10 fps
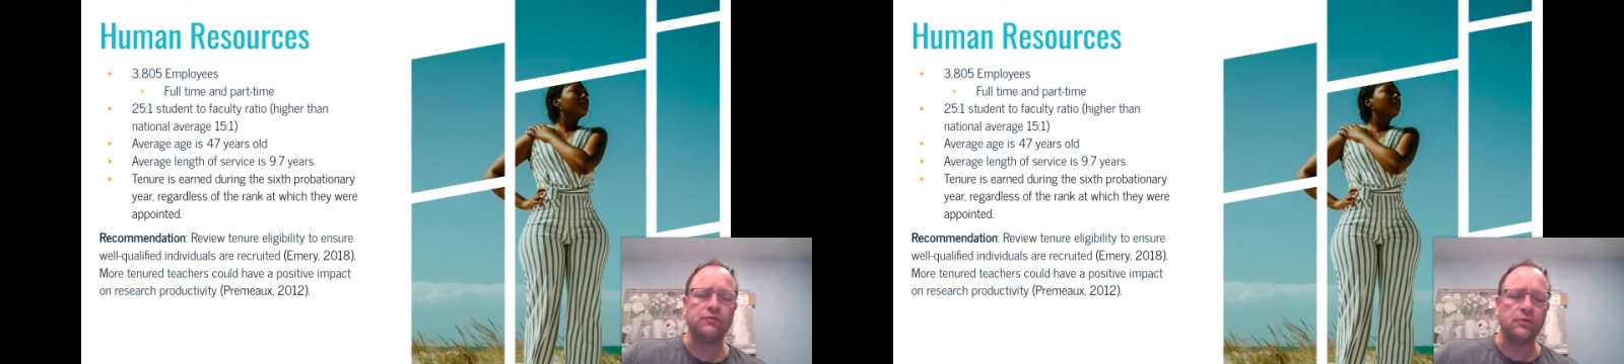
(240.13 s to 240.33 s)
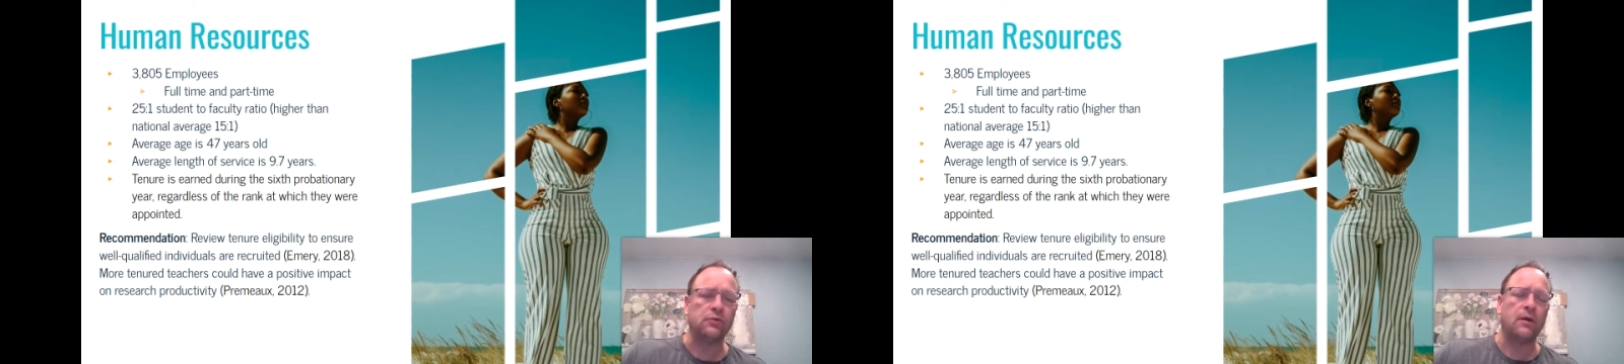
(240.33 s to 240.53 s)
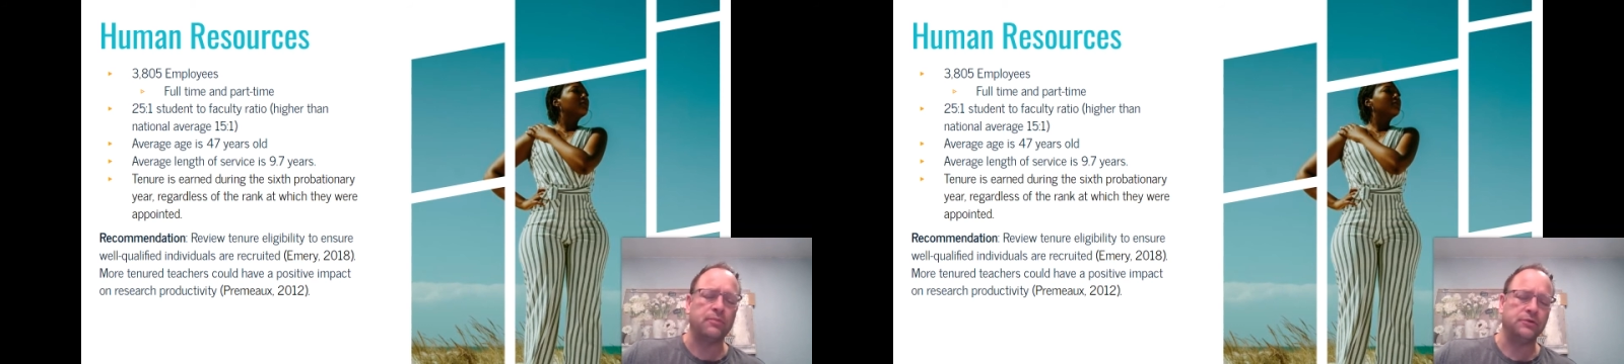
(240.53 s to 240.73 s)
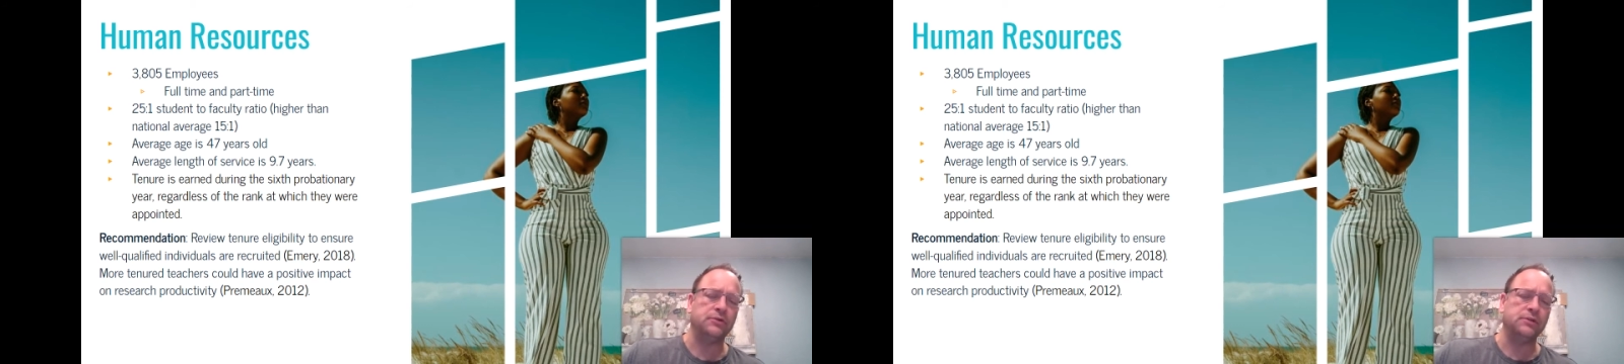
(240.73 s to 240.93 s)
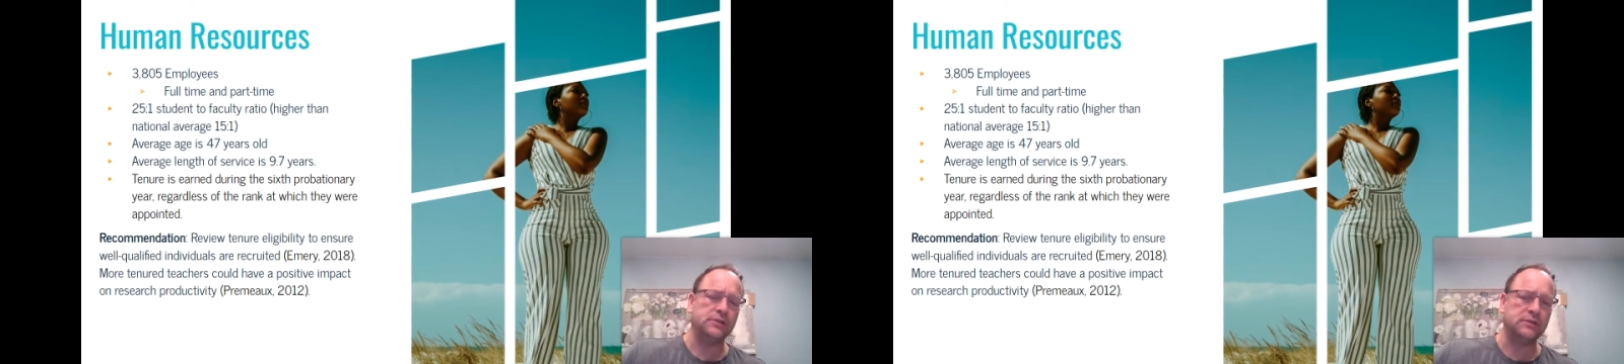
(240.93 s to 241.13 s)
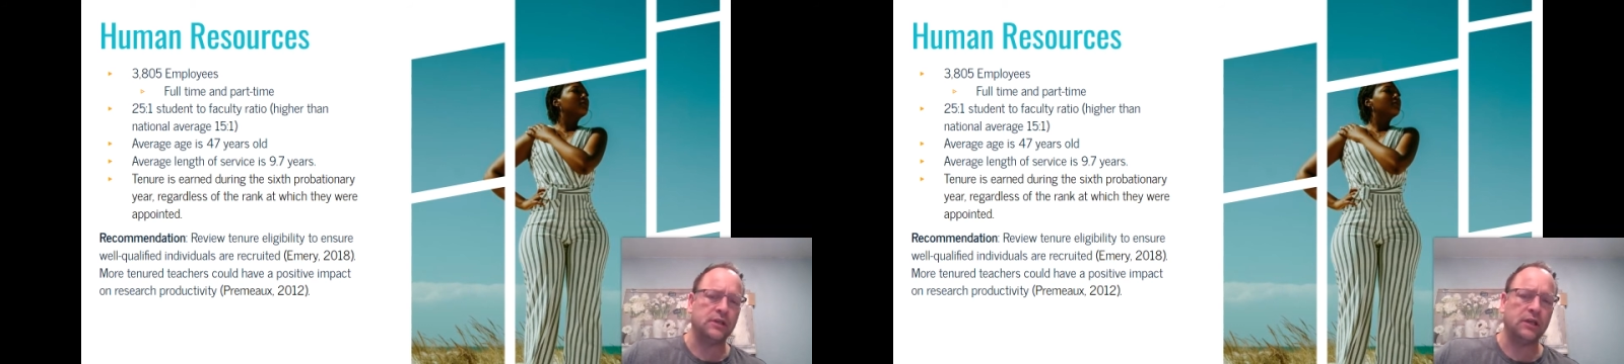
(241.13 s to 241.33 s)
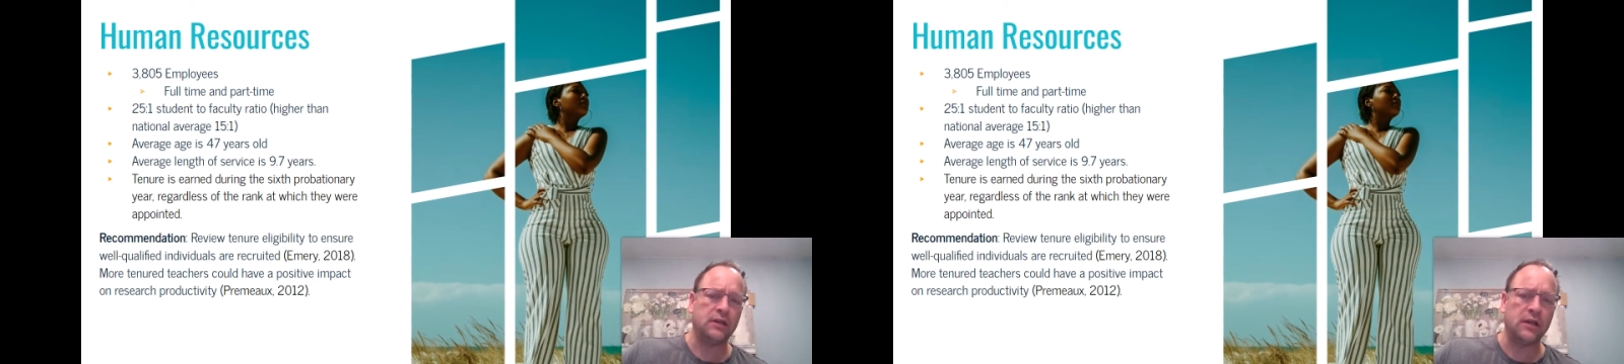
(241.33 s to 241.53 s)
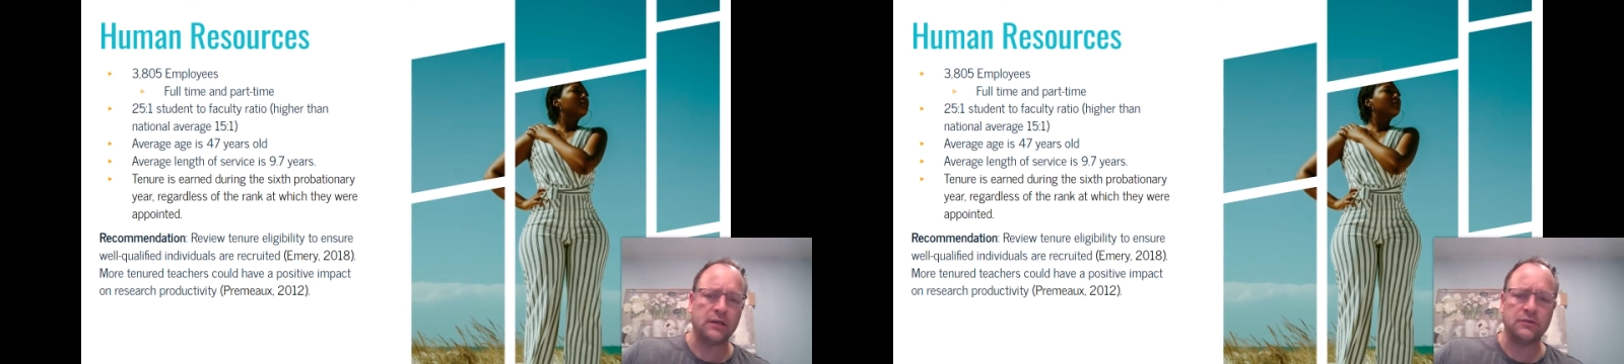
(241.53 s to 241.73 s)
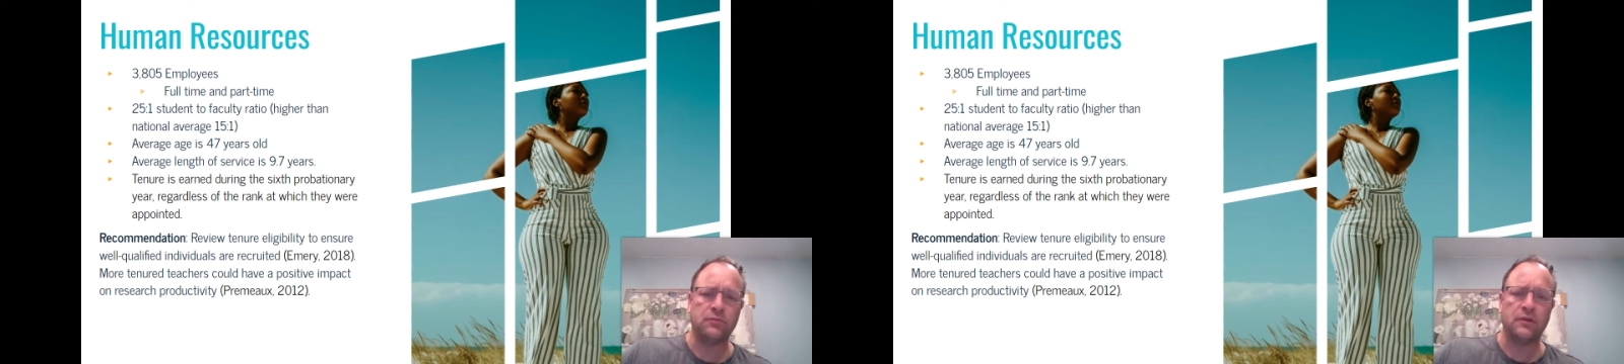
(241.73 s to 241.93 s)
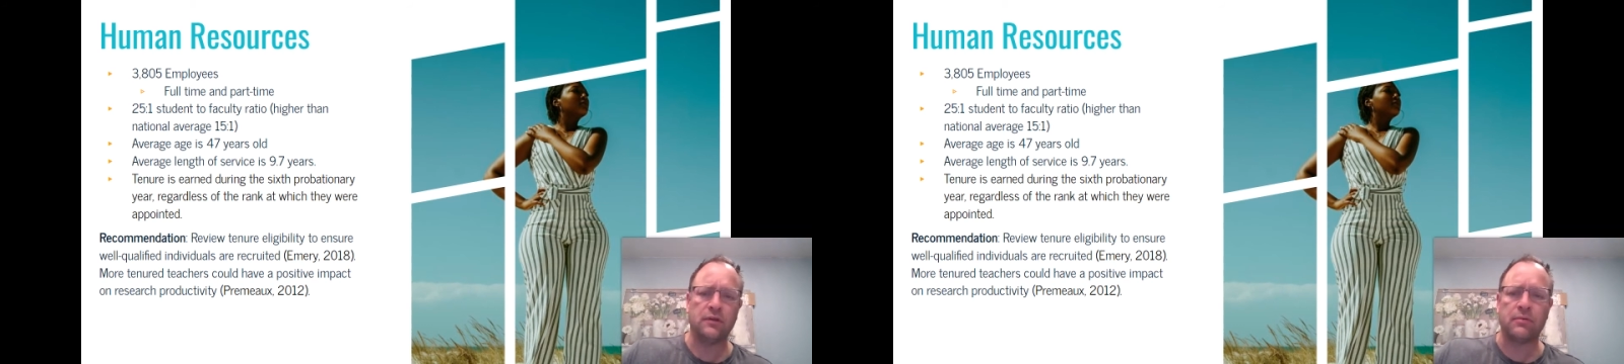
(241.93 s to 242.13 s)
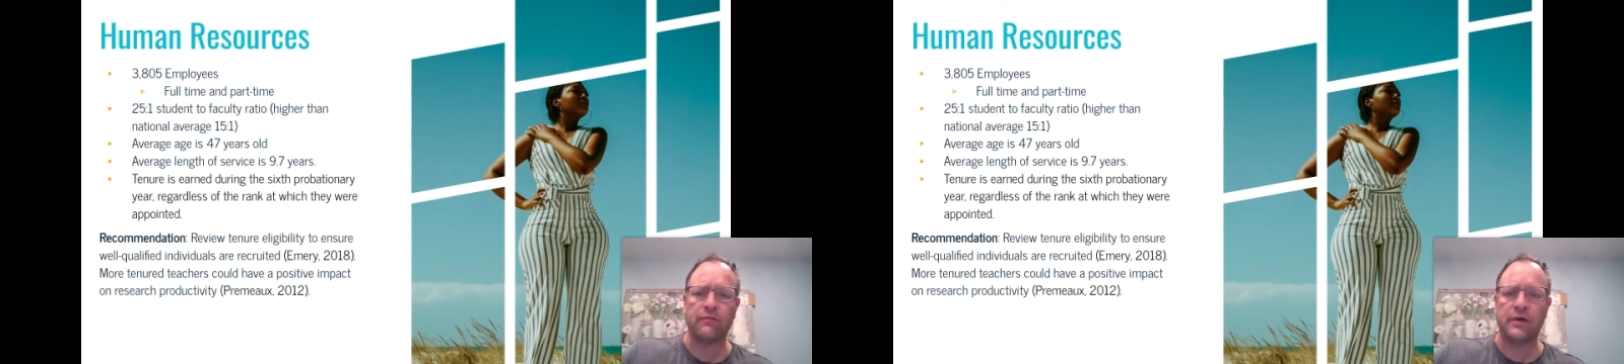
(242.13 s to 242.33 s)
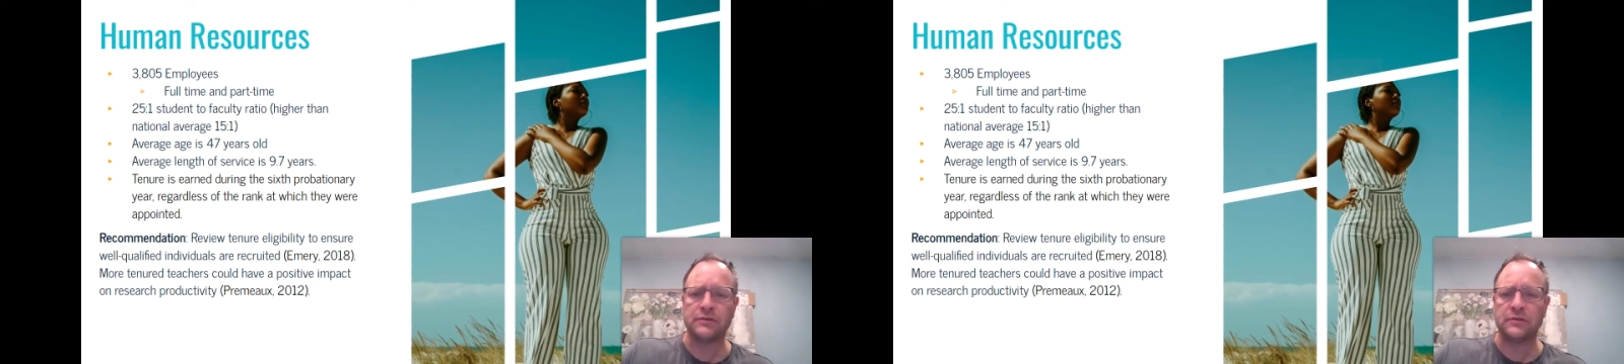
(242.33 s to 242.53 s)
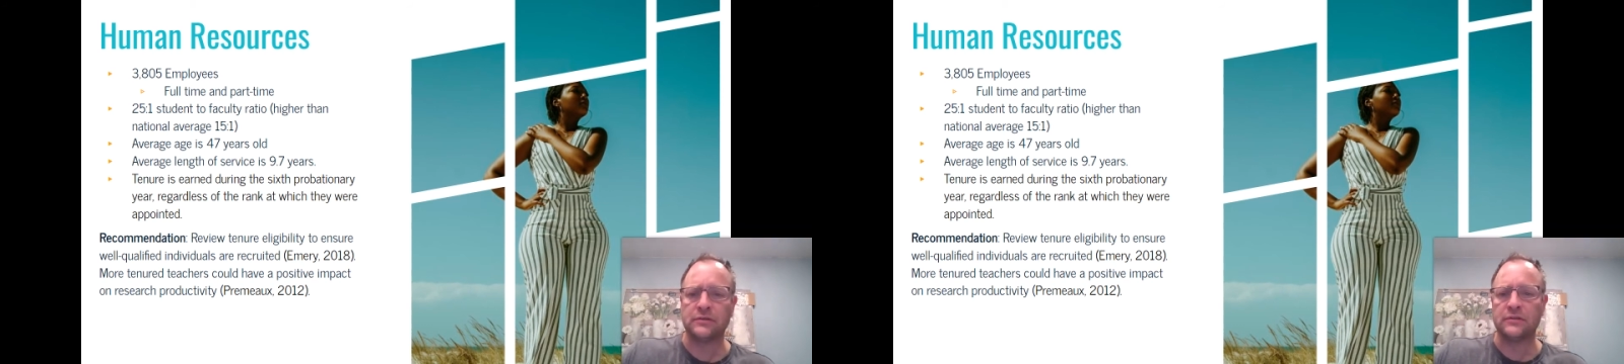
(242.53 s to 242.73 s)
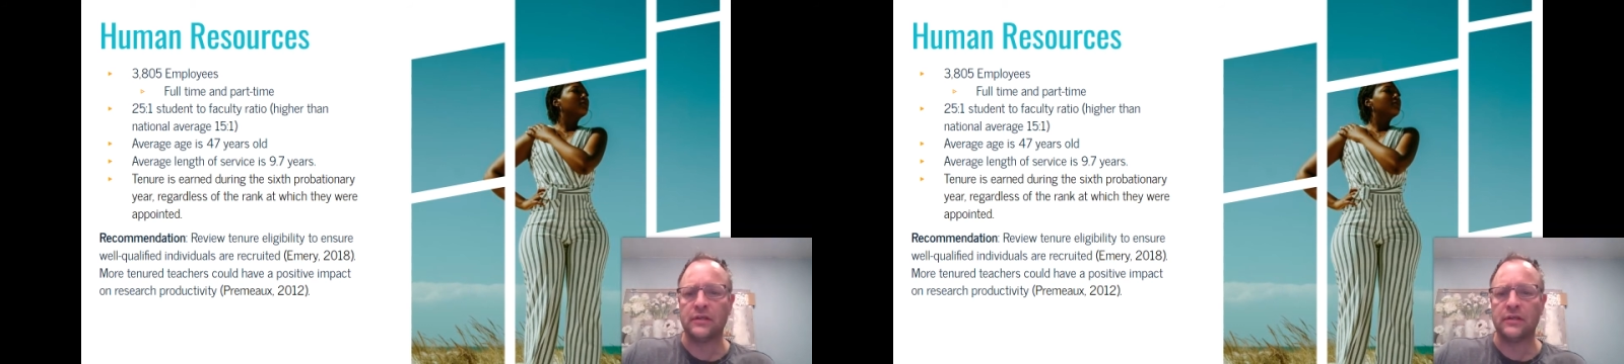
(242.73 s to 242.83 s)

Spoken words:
fewer opportunities to connect with the professors.